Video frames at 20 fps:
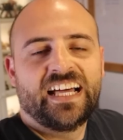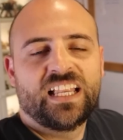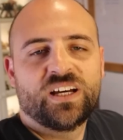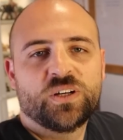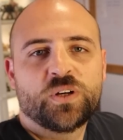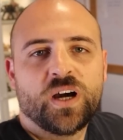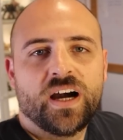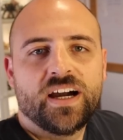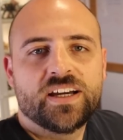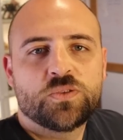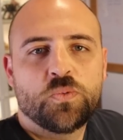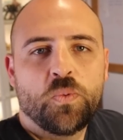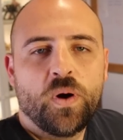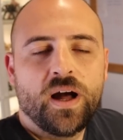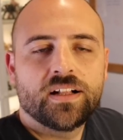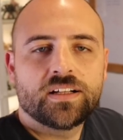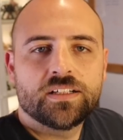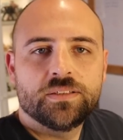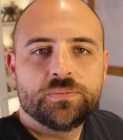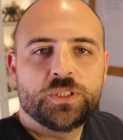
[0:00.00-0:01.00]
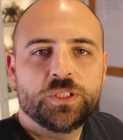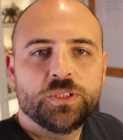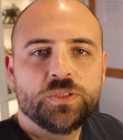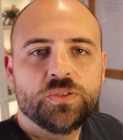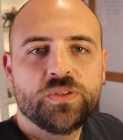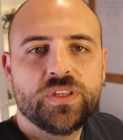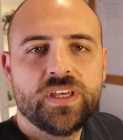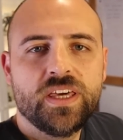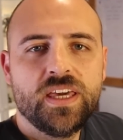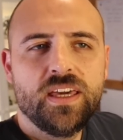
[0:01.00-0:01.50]
Hello guys, welcome
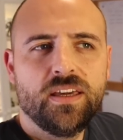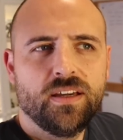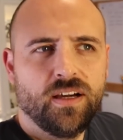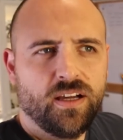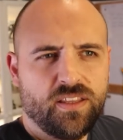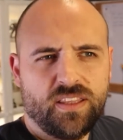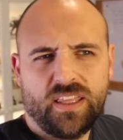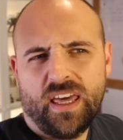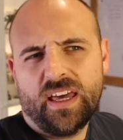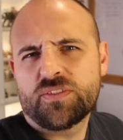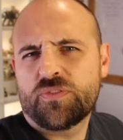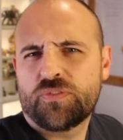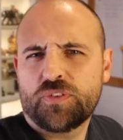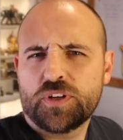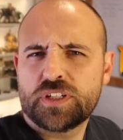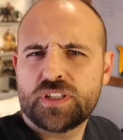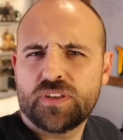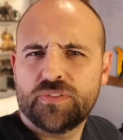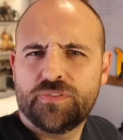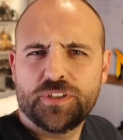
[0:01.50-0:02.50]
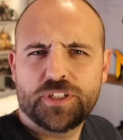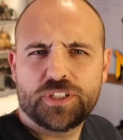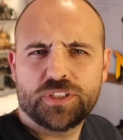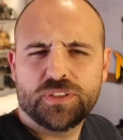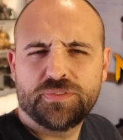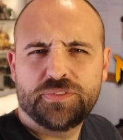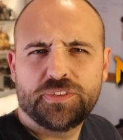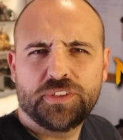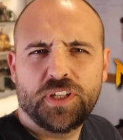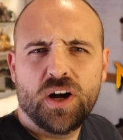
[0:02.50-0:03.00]
to the, I guess, first
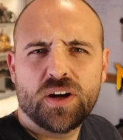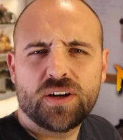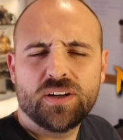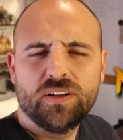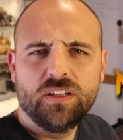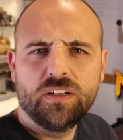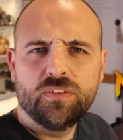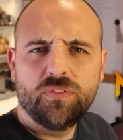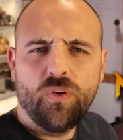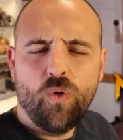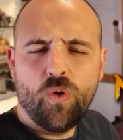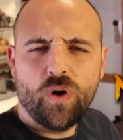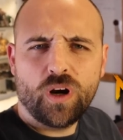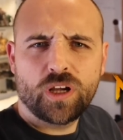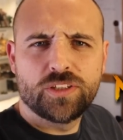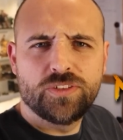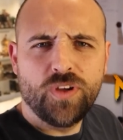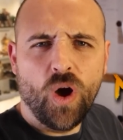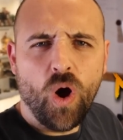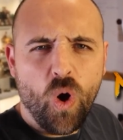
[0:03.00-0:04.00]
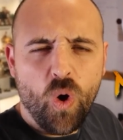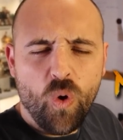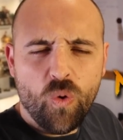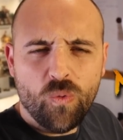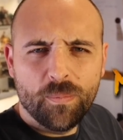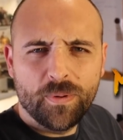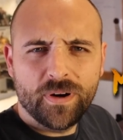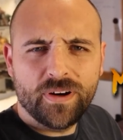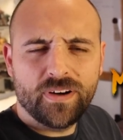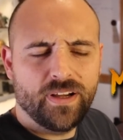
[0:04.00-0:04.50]
official vlog of
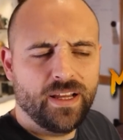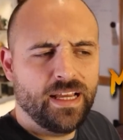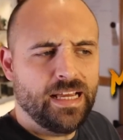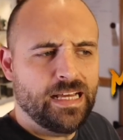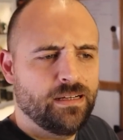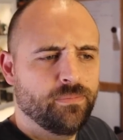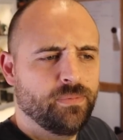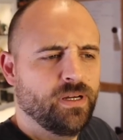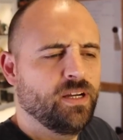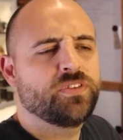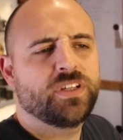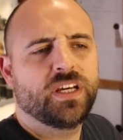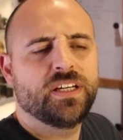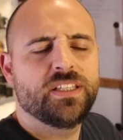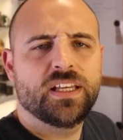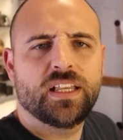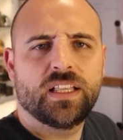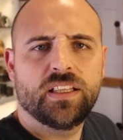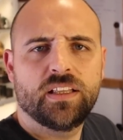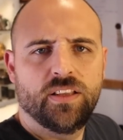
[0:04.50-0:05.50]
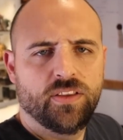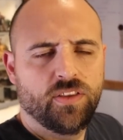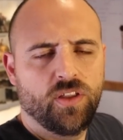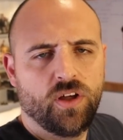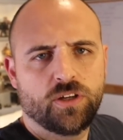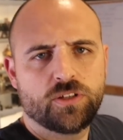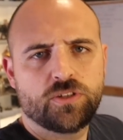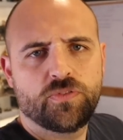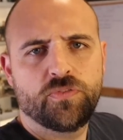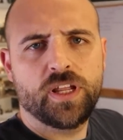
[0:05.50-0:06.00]
Orktober. Um, obviously I did a little
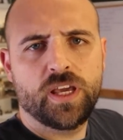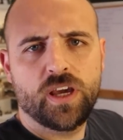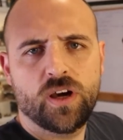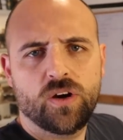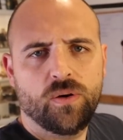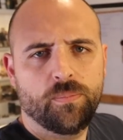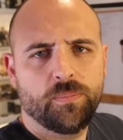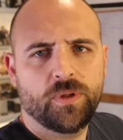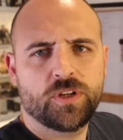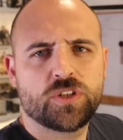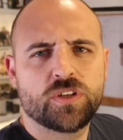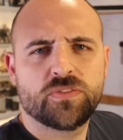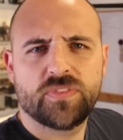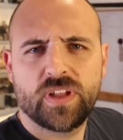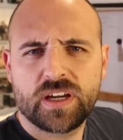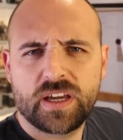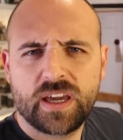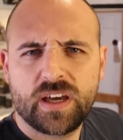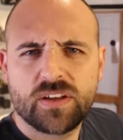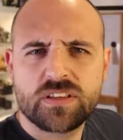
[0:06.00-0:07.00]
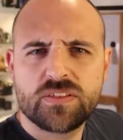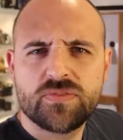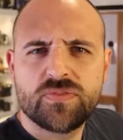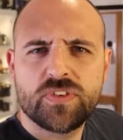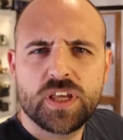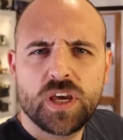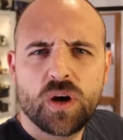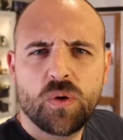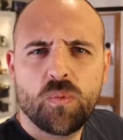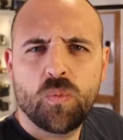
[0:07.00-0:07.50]
launch video. I'm not sure if that counts as
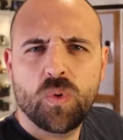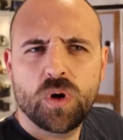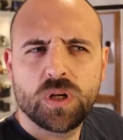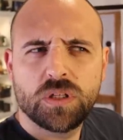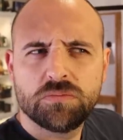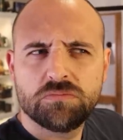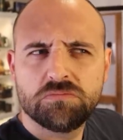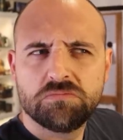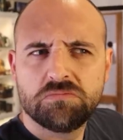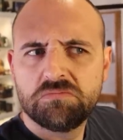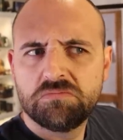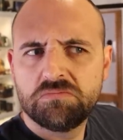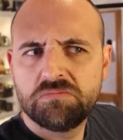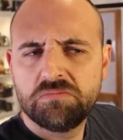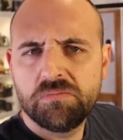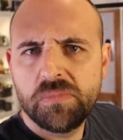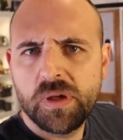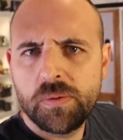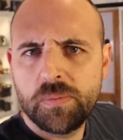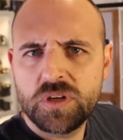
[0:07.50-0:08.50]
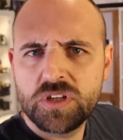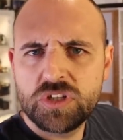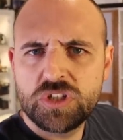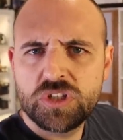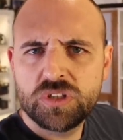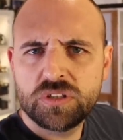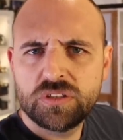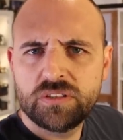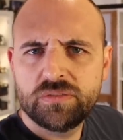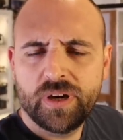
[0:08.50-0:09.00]
video one. Maybe it
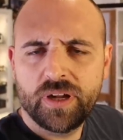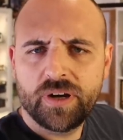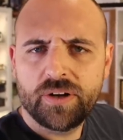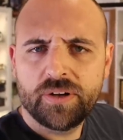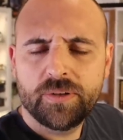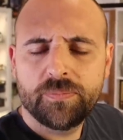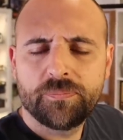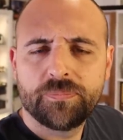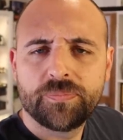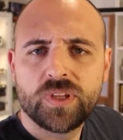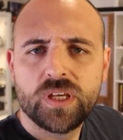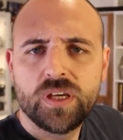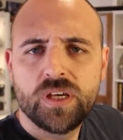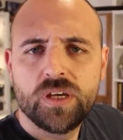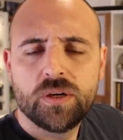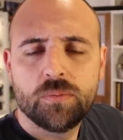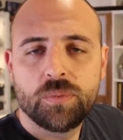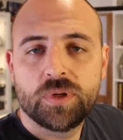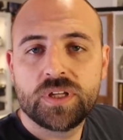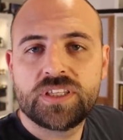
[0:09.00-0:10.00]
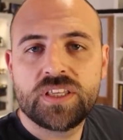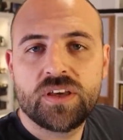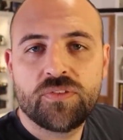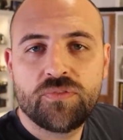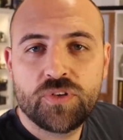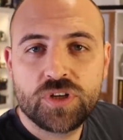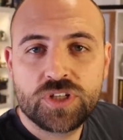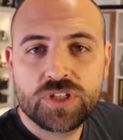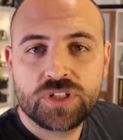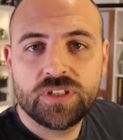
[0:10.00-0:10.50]
should, I don't know. But this is the
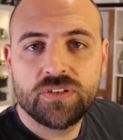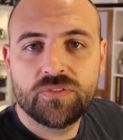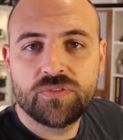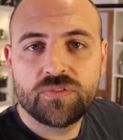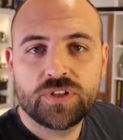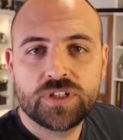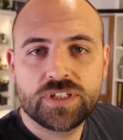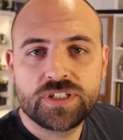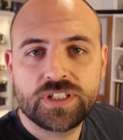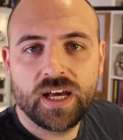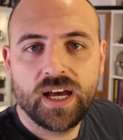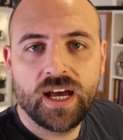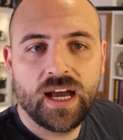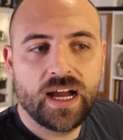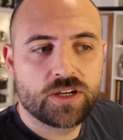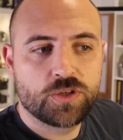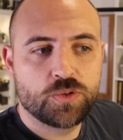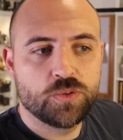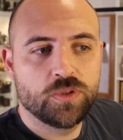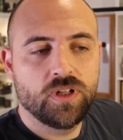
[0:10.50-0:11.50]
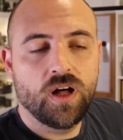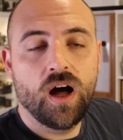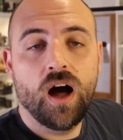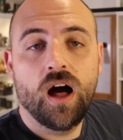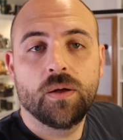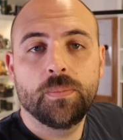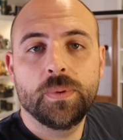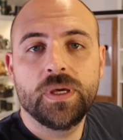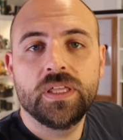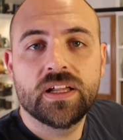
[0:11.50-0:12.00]
official first uh, actual
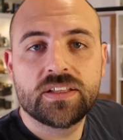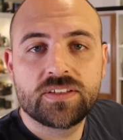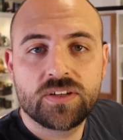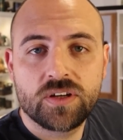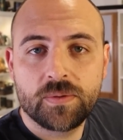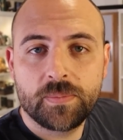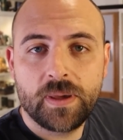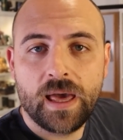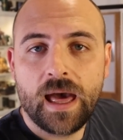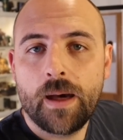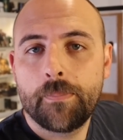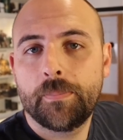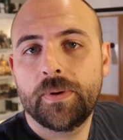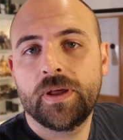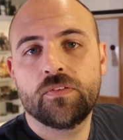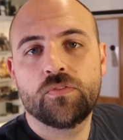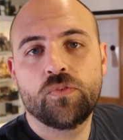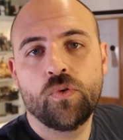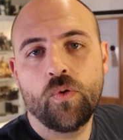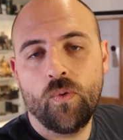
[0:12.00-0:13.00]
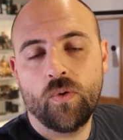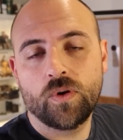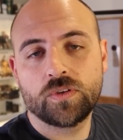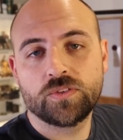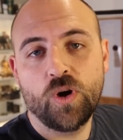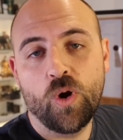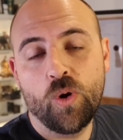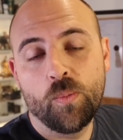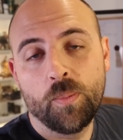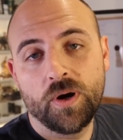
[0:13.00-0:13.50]
hobby that's going to be happening for
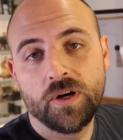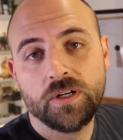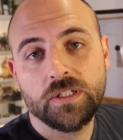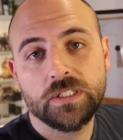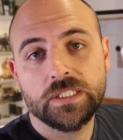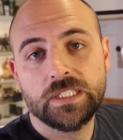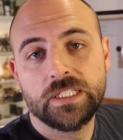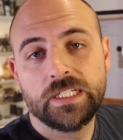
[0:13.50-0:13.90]
Orktober.